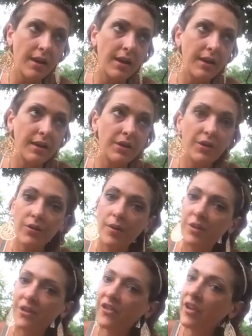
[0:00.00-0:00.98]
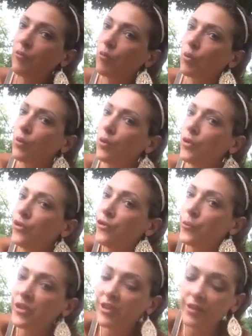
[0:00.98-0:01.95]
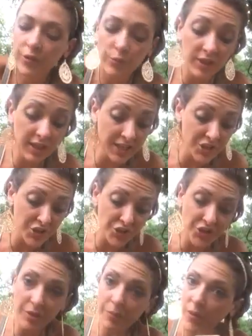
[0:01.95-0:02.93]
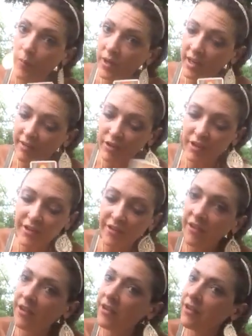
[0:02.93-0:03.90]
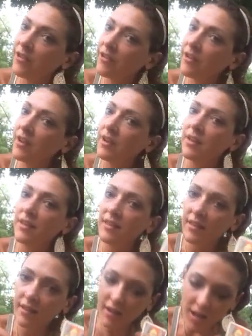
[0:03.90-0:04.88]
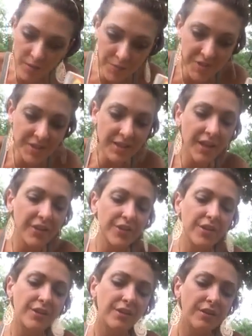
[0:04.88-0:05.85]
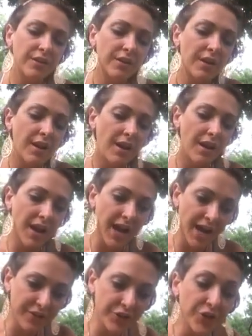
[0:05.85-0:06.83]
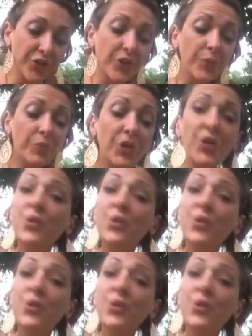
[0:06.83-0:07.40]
and I want to say rules within the relationship or whatever this is, comes together after some